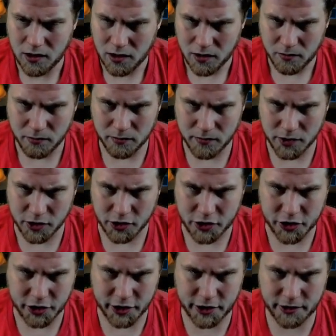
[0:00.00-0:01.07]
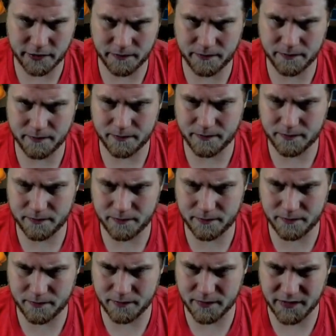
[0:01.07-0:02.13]
Merchant.
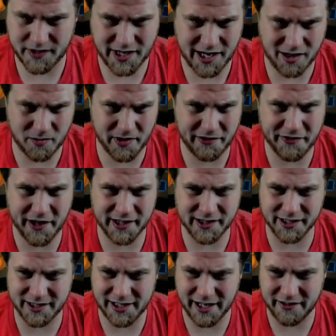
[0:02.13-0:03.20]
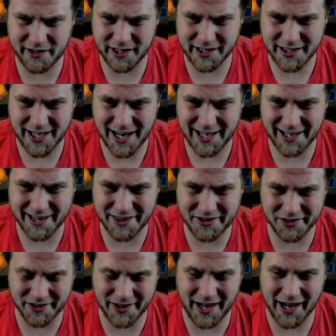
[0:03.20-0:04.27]
Now my Faithless Haven does not get
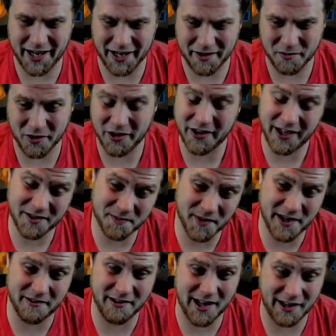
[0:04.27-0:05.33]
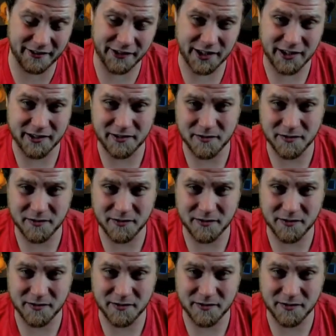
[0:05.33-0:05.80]
through that anymore. That's pretty relevant.